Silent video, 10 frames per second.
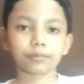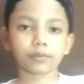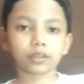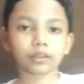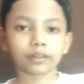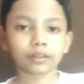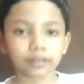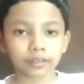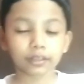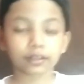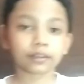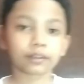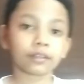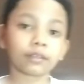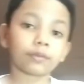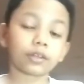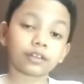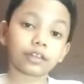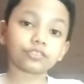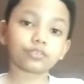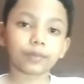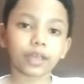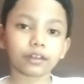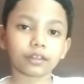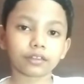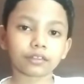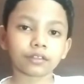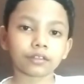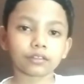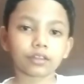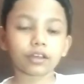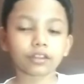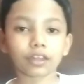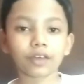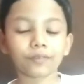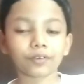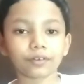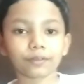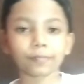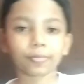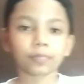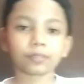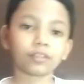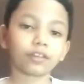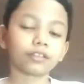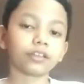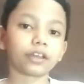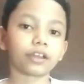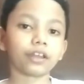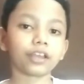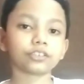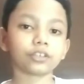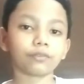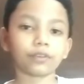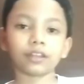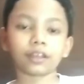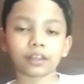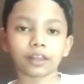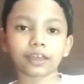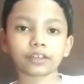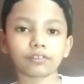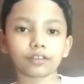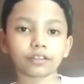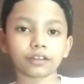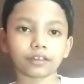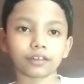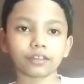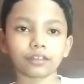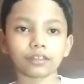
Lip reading: But electromagnets does need a connection with electricity.